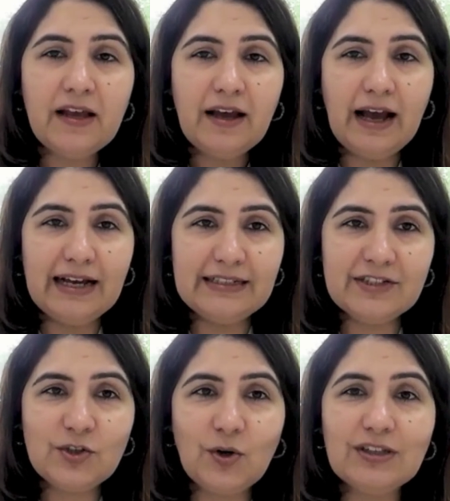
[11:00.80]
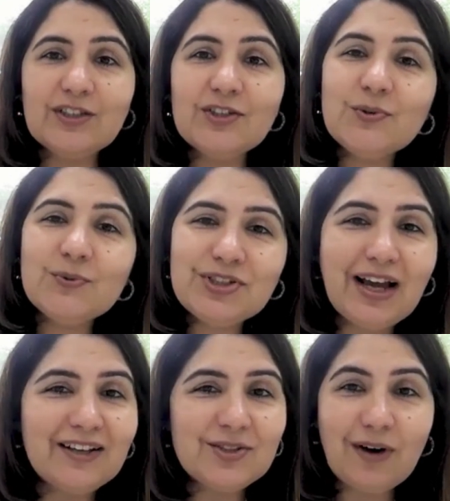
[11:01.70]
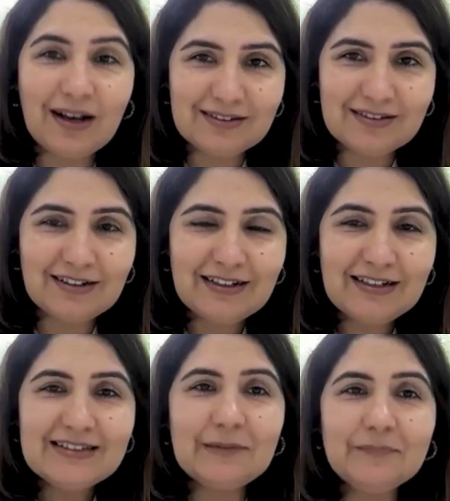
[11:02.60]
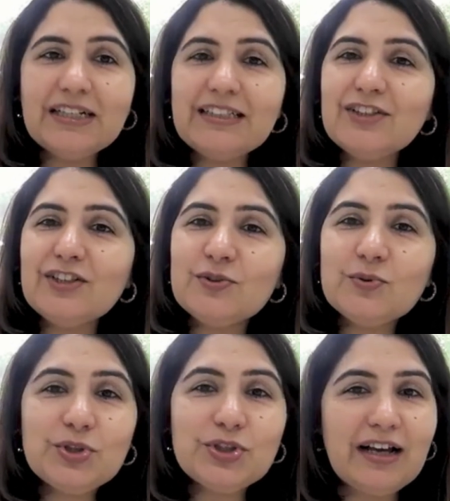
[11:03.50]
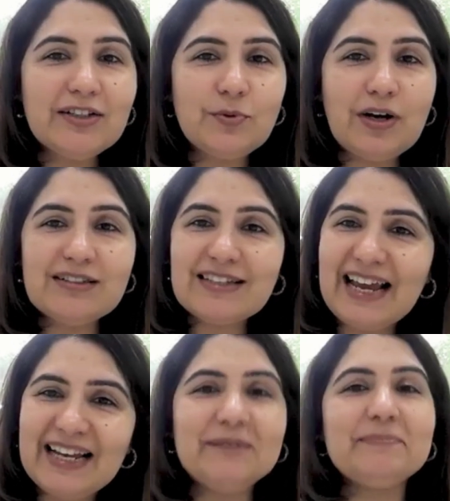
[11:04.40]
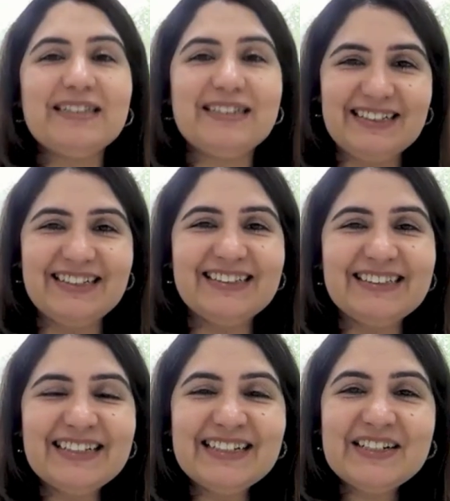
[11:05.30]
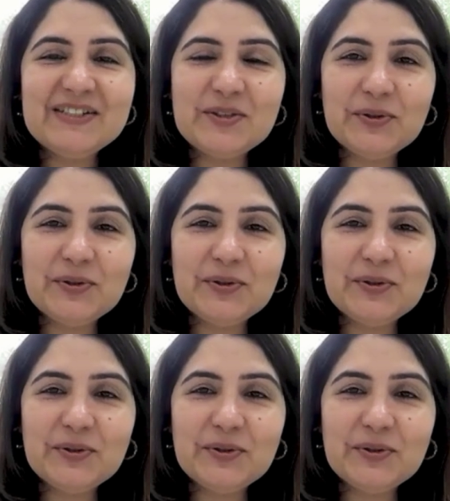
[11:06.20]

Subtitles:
and it's called the Too Shy to Ask. Something that you're too shy to ask anybody. So